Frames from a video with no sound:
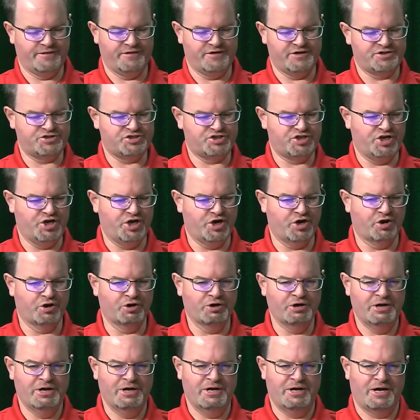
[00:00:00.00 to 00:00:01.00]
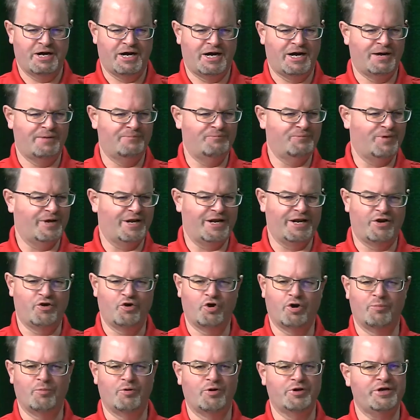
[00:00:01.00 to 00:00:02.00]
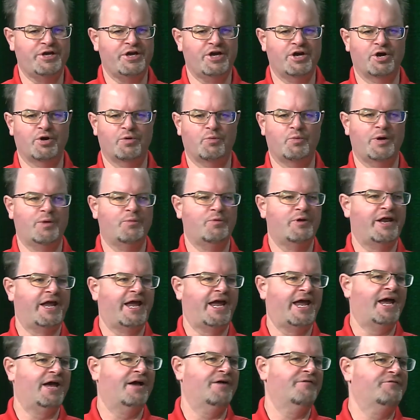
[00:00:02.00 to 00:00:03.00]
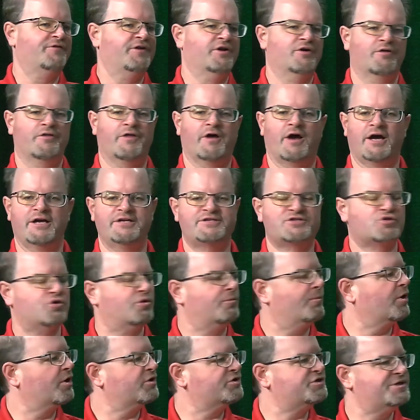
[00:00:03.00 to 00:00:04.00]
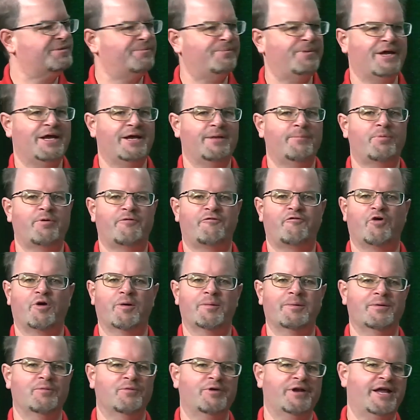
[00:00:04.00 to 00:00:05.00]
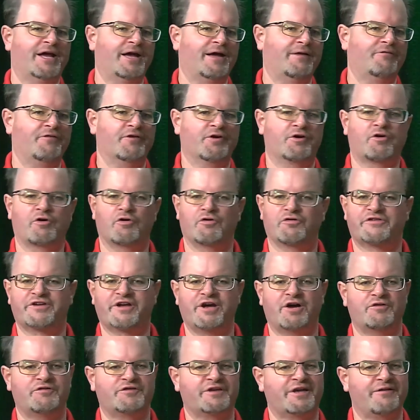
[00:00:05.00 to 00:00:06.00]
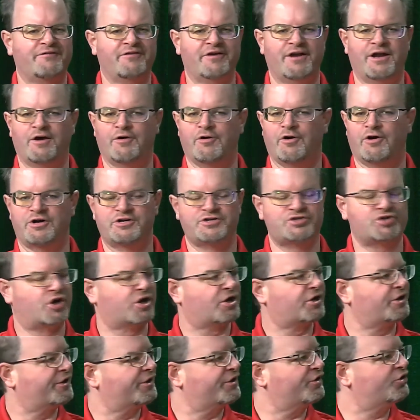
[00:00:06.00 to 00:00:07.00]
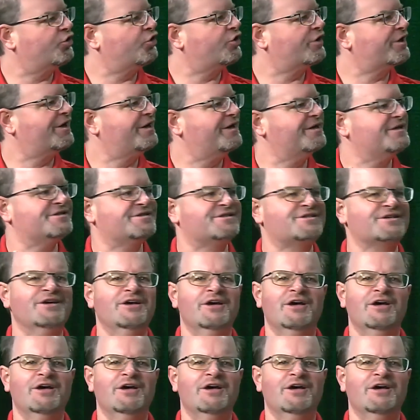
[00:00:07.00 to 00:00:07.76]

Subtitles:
this year. In a normal year, we would have, the high school marching band performing. We'd have the Girl Scouts giving out hot chocolate and cookies.